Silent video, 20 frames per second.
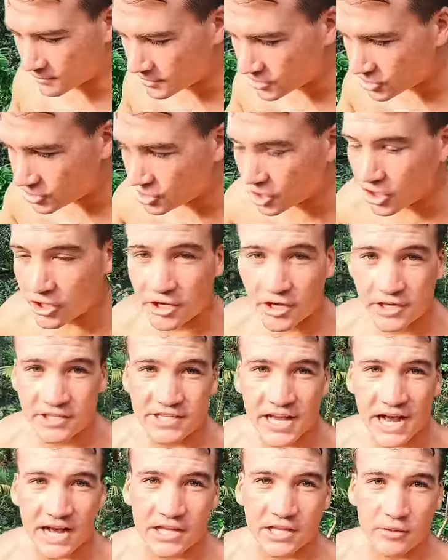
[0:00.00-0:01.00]
gonna show you
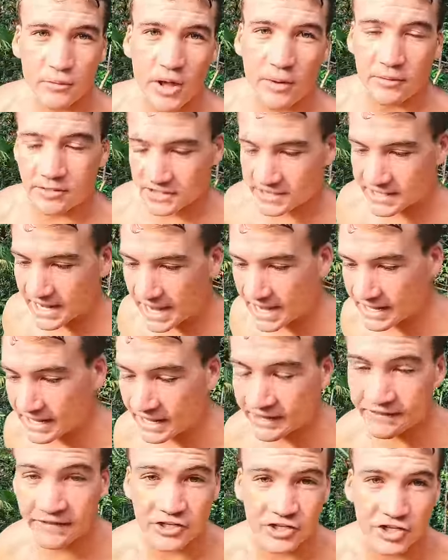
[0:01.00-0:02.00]
exactly where we're staying
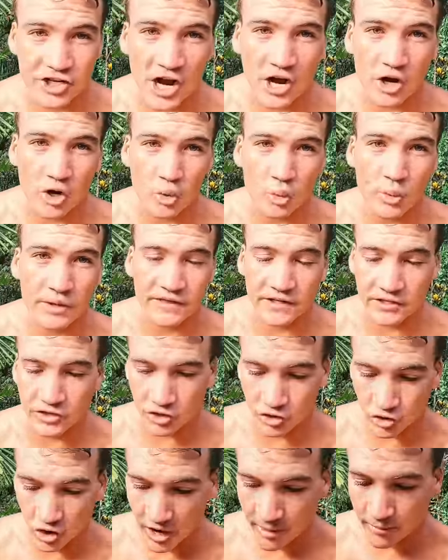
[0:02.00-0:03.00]
in the jungle with this
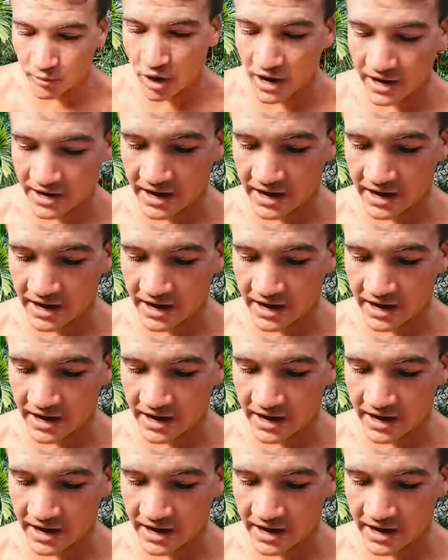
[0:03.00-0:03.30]
tribe right